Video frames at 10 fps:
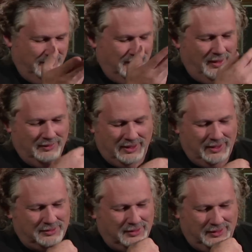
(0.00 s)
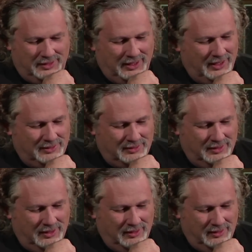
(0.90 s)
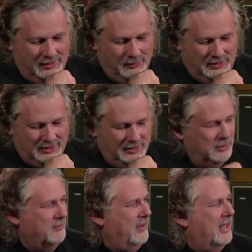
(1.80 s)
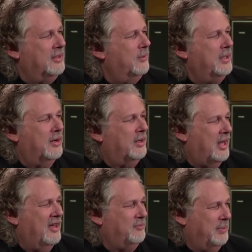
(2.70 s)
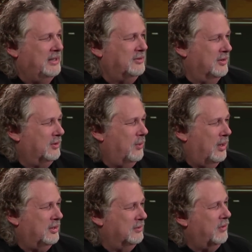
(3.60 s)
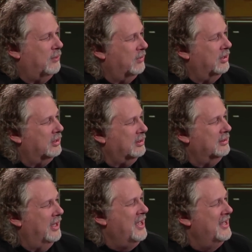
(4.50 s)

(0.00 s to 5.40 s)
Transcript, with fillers: our guests will attest, uh, we tend to evaluate our life based on the quality of our work. Yeah, yeah.